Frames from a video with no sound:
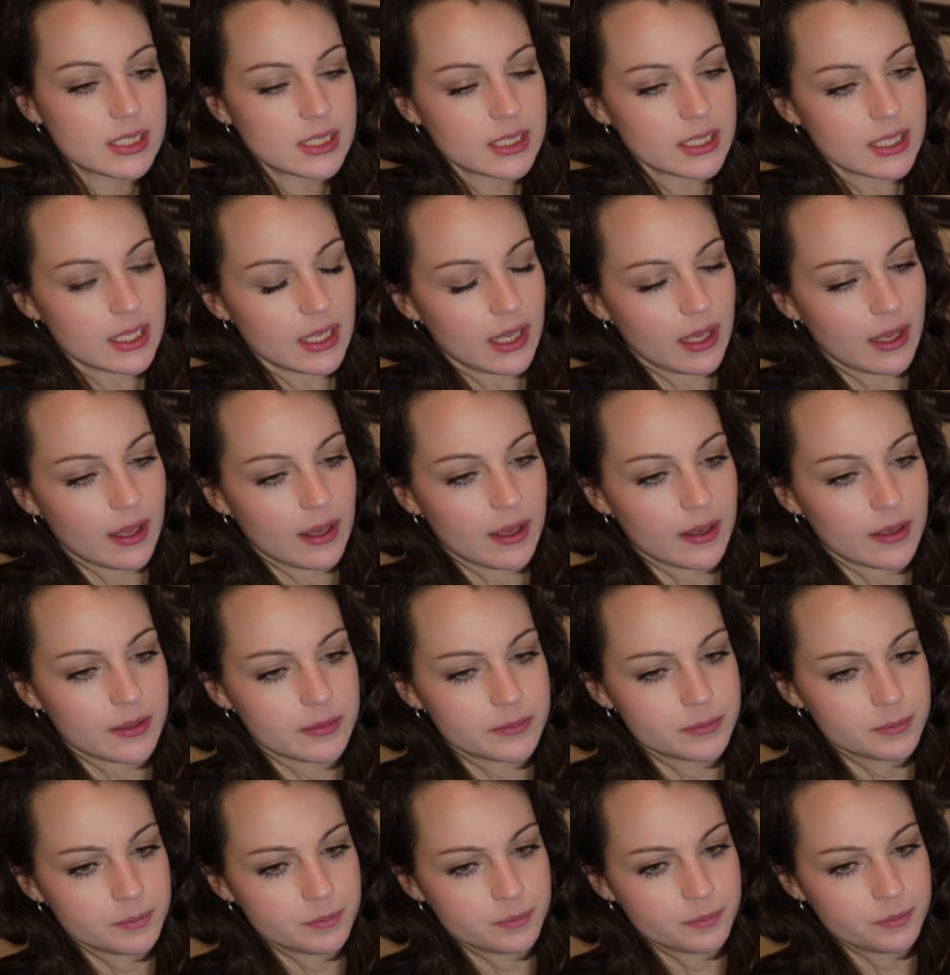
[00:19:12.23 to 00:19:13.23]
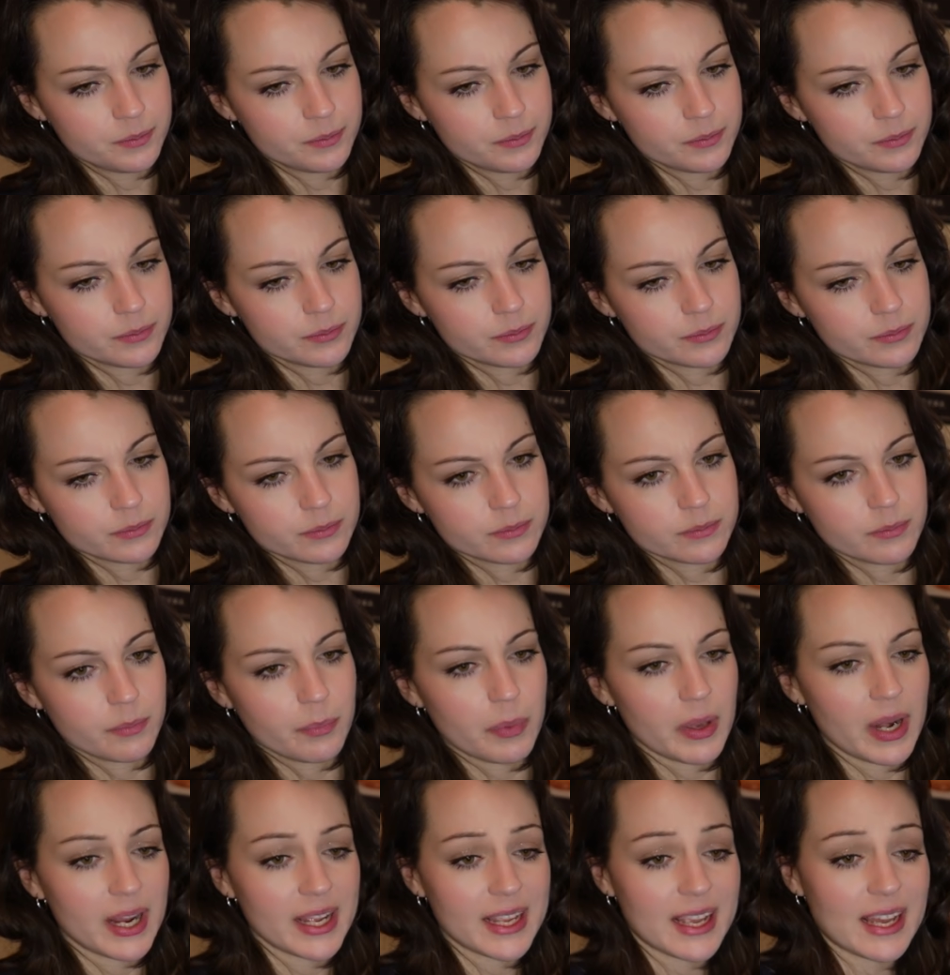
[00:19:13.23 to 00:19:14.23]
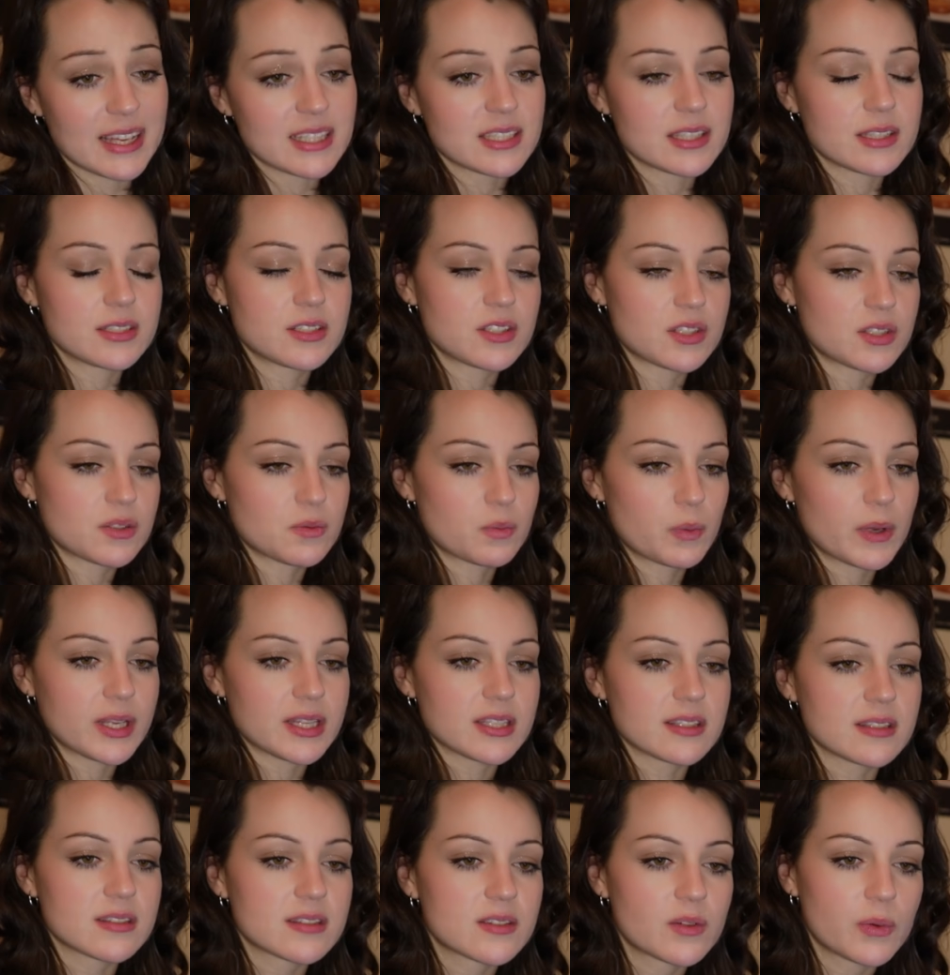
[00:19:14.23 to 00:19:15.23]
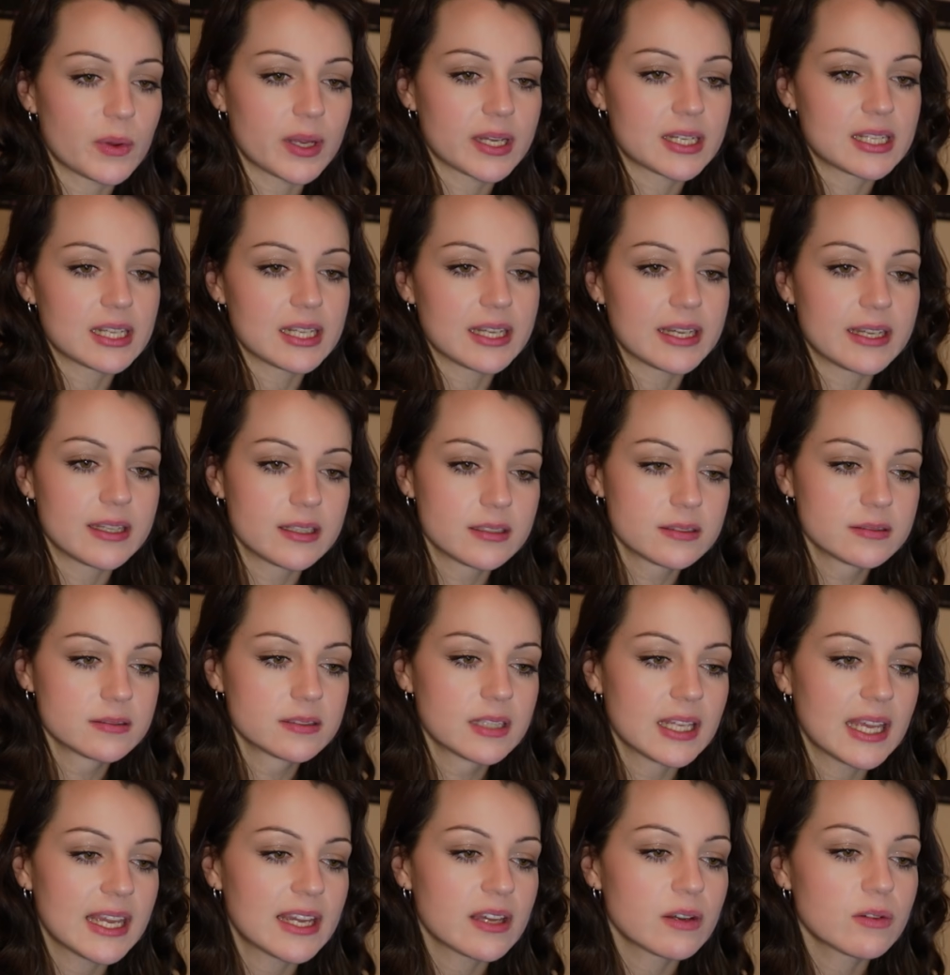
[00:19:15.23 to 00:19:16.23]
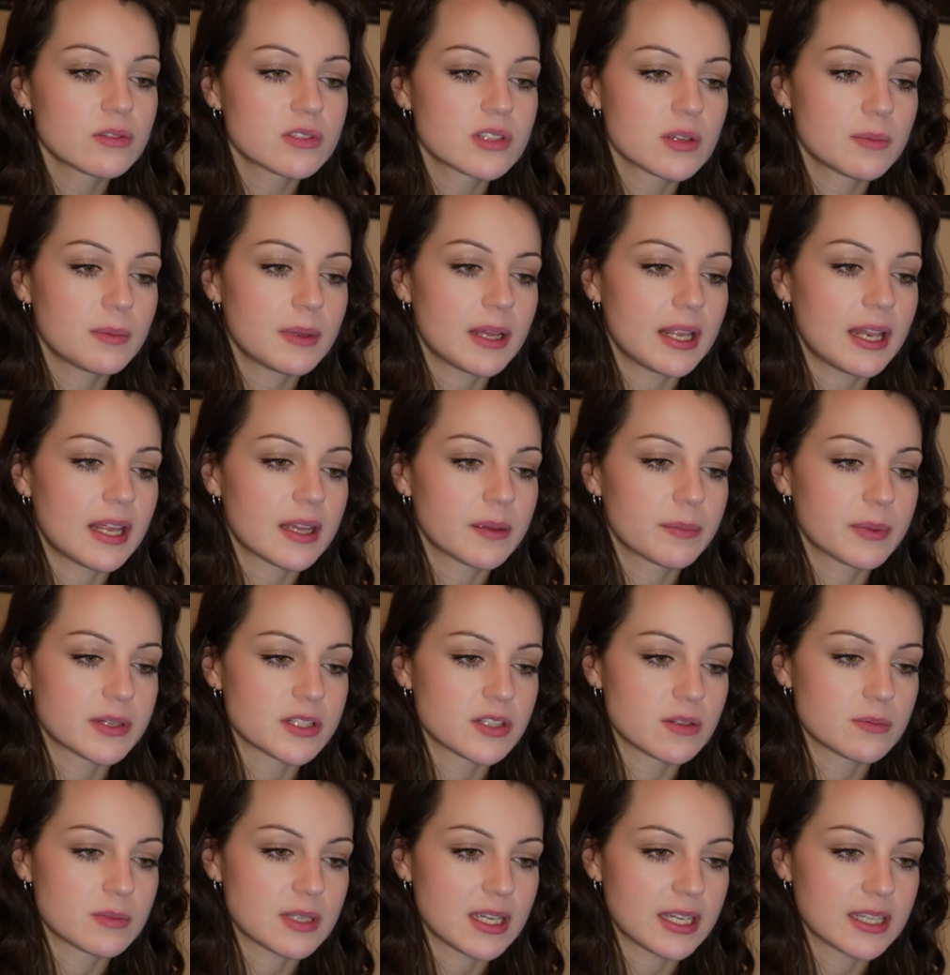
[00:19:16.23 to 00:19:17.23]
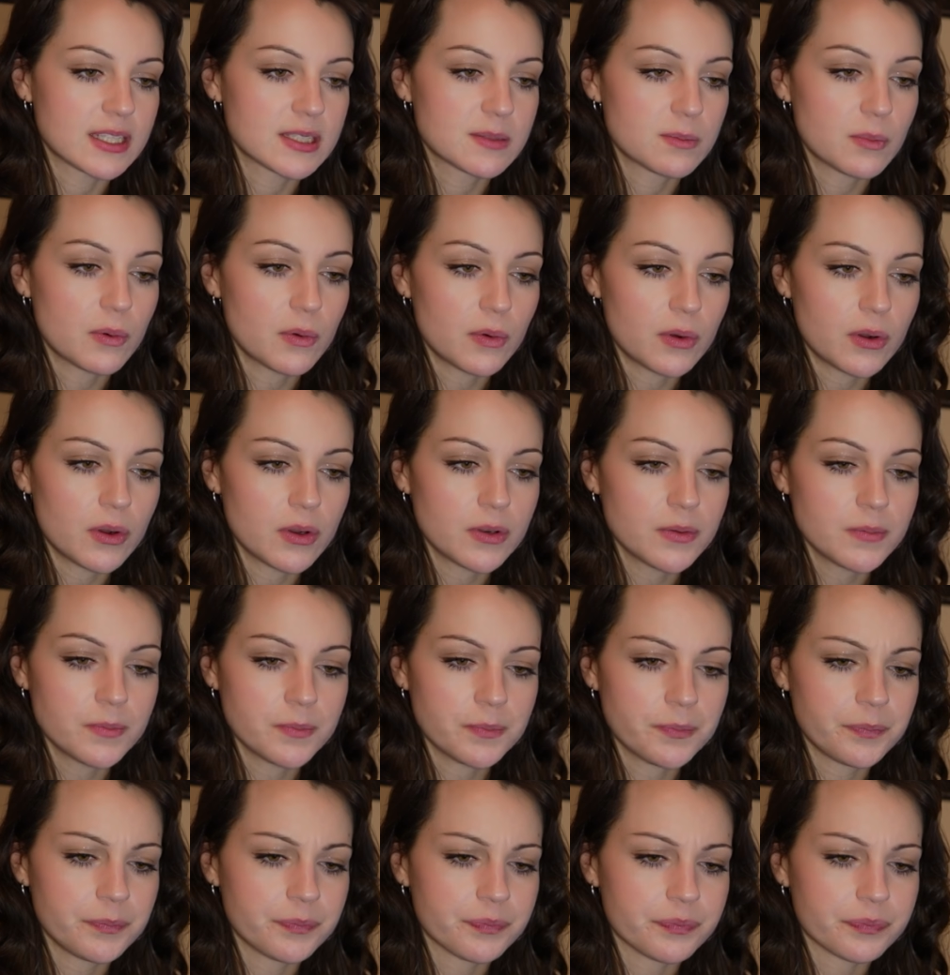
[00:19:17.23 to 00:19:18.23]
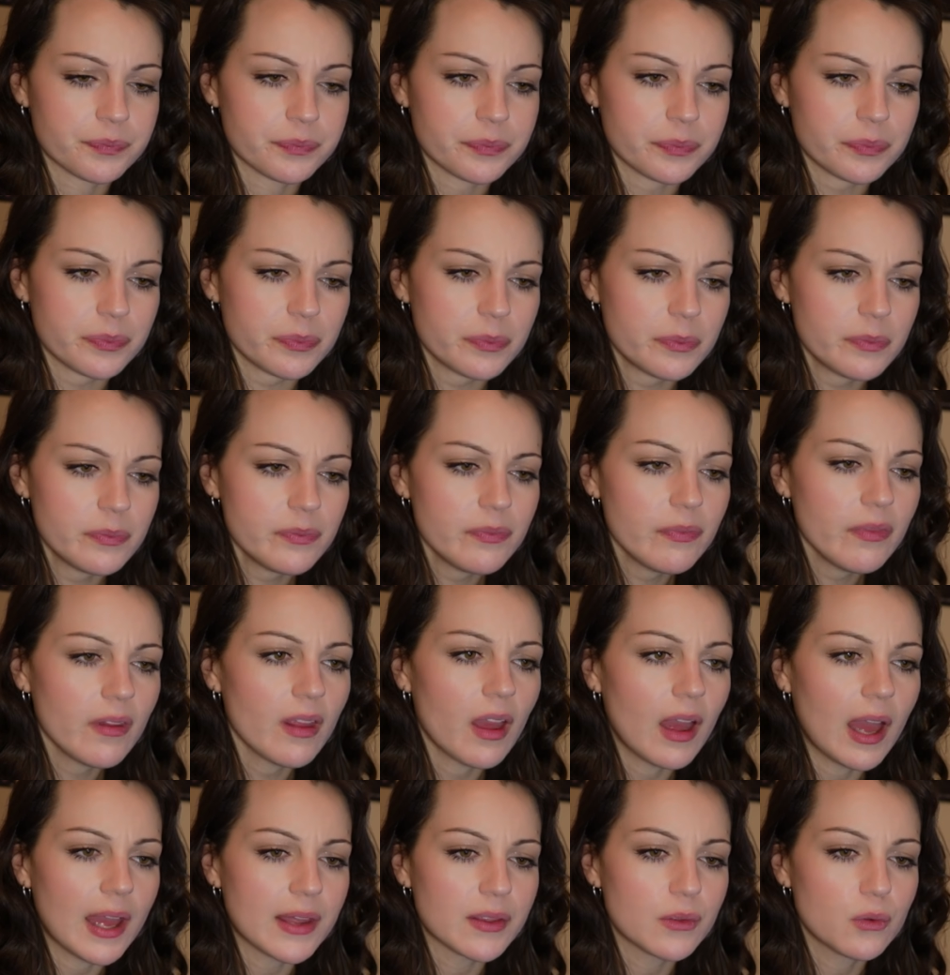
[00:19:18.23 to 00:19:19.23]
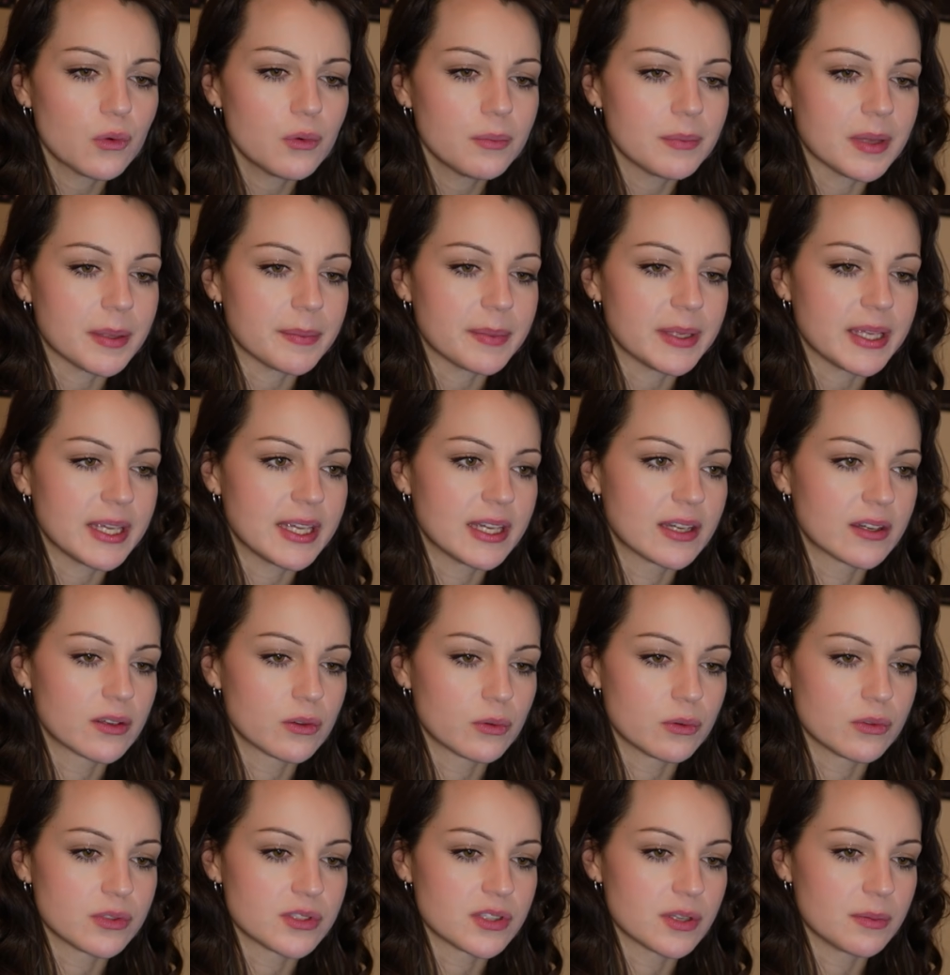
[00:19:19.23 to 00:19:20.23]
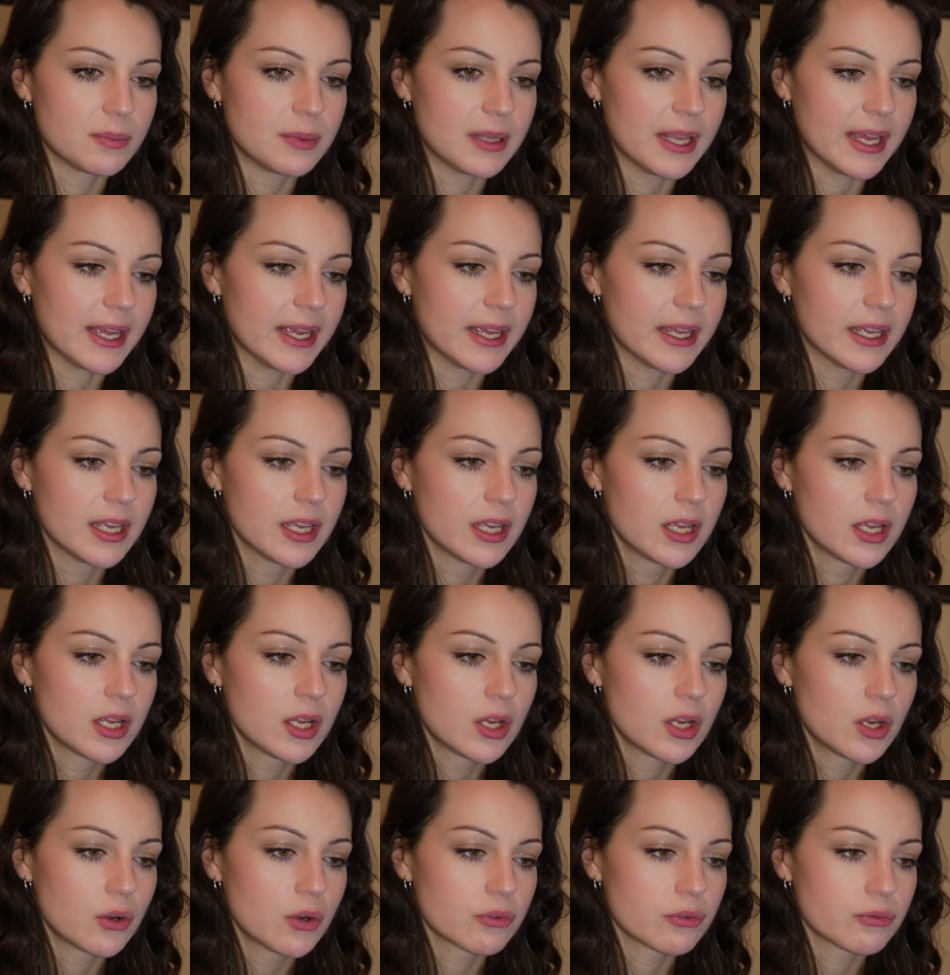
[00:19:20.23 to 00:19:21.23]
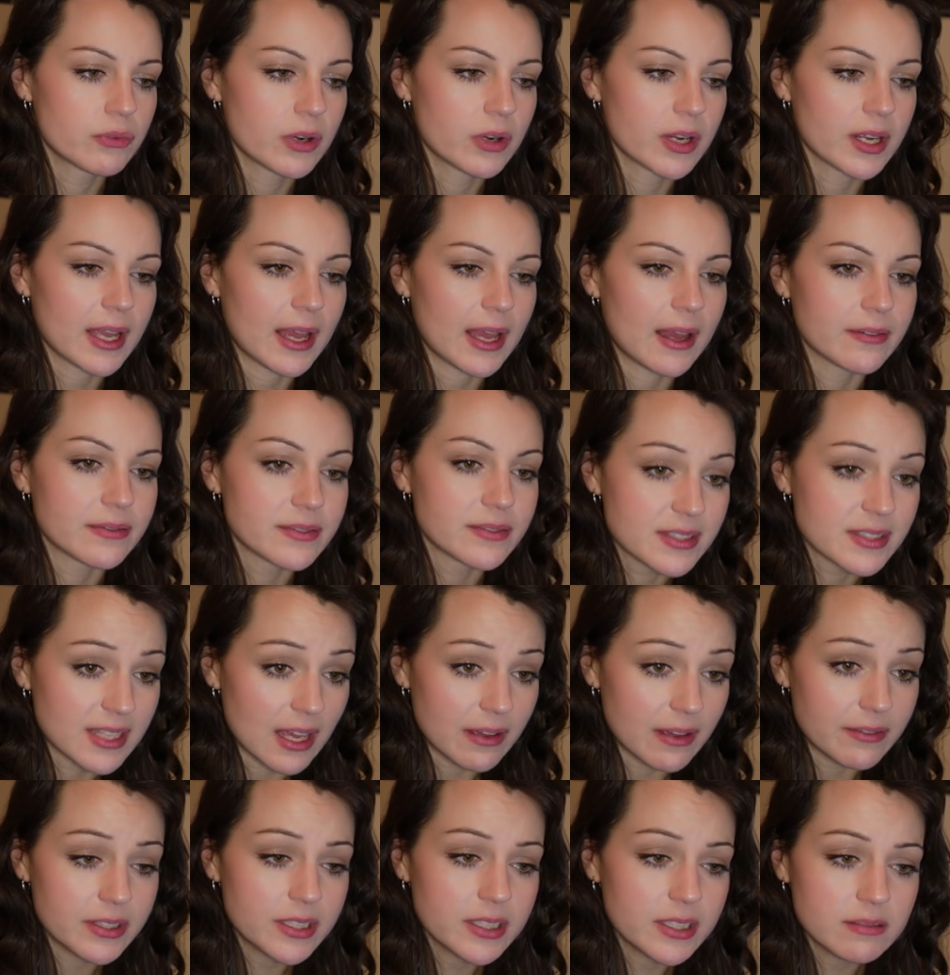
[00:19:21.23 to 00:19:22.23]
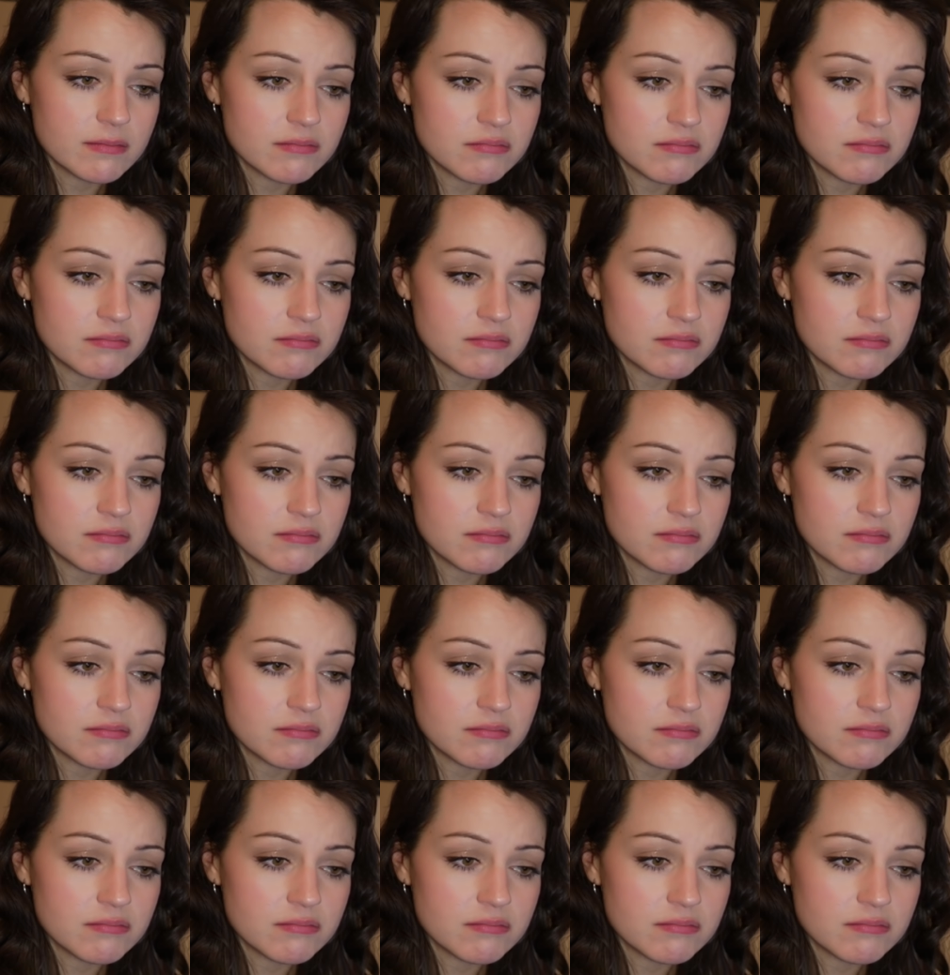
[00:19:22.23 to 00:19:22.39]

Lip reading: But I guess it just wins quickly. He can also play like bishop takes pawn. I thought maybe he could also play rook f7,